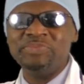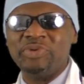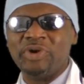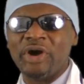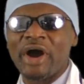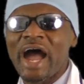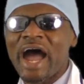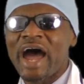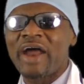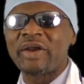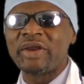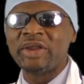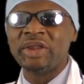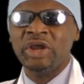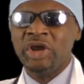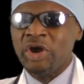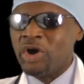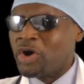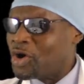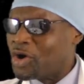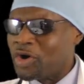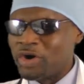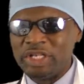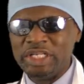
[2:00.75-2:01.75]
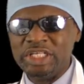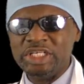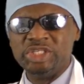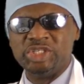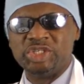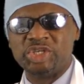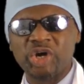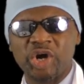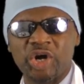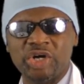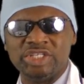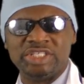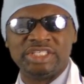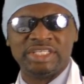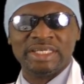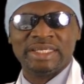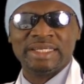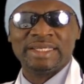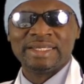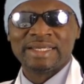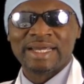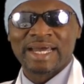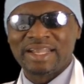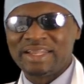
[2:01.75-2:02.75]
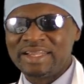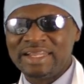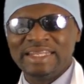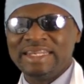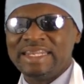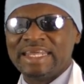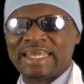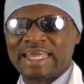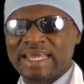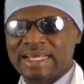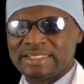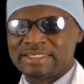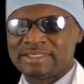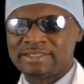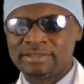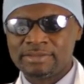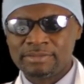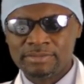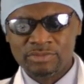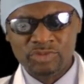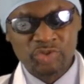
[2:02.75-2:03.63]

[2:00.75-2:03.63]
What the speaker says: Buhari or the judge handling the case.